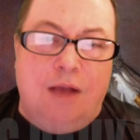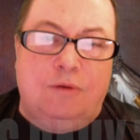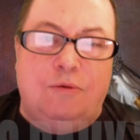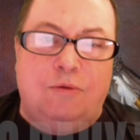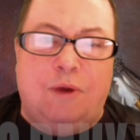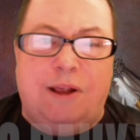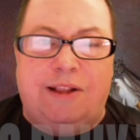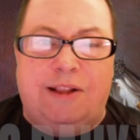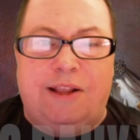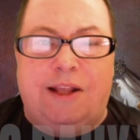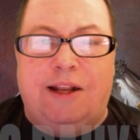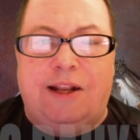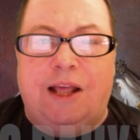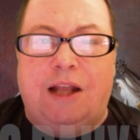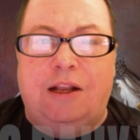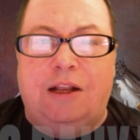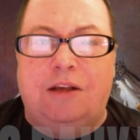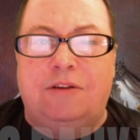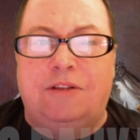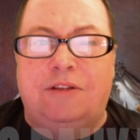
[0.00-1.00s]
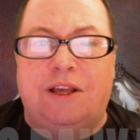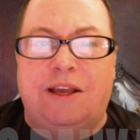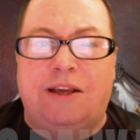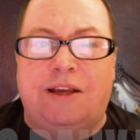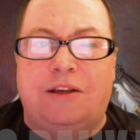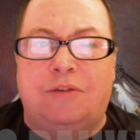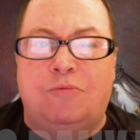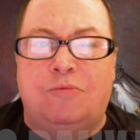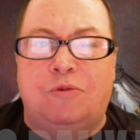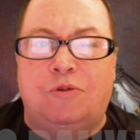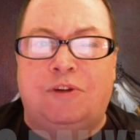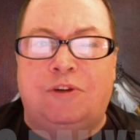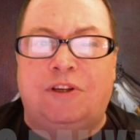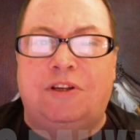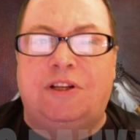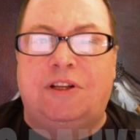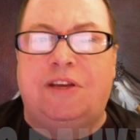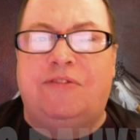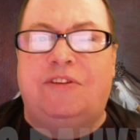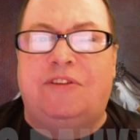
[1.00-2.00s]
Right then, hello there, good morning, good
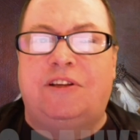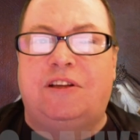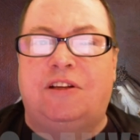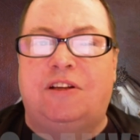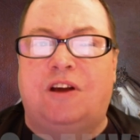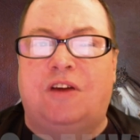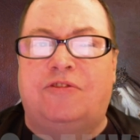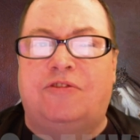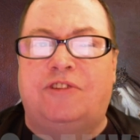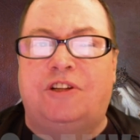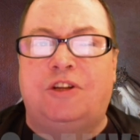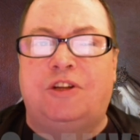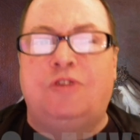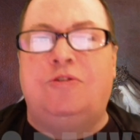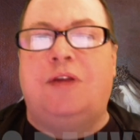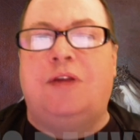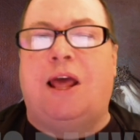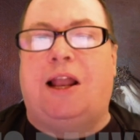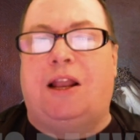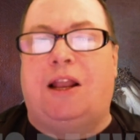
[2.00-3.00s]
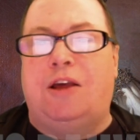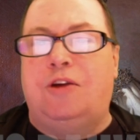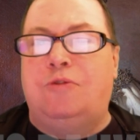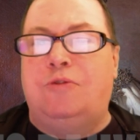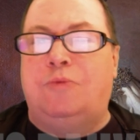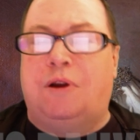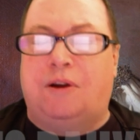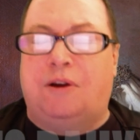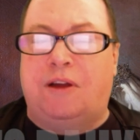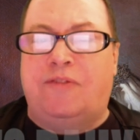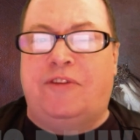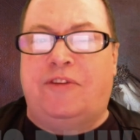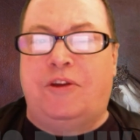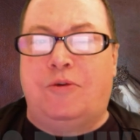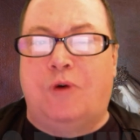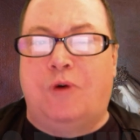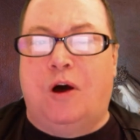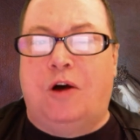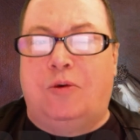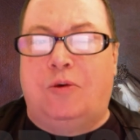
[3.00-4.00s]
evening, good afternoon, hello, wherever you
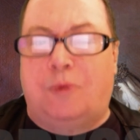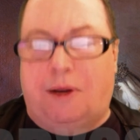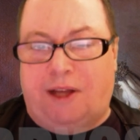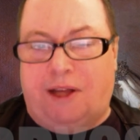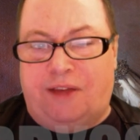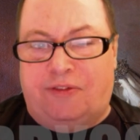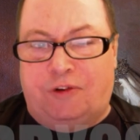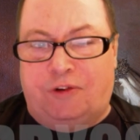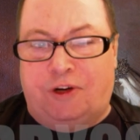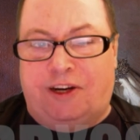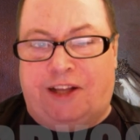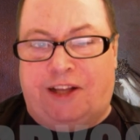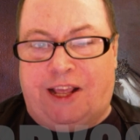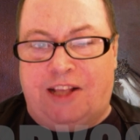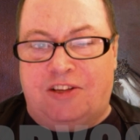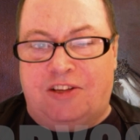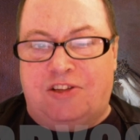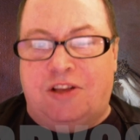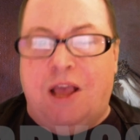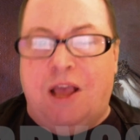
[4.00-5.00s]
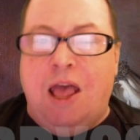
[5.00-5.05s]
are, whenever it is.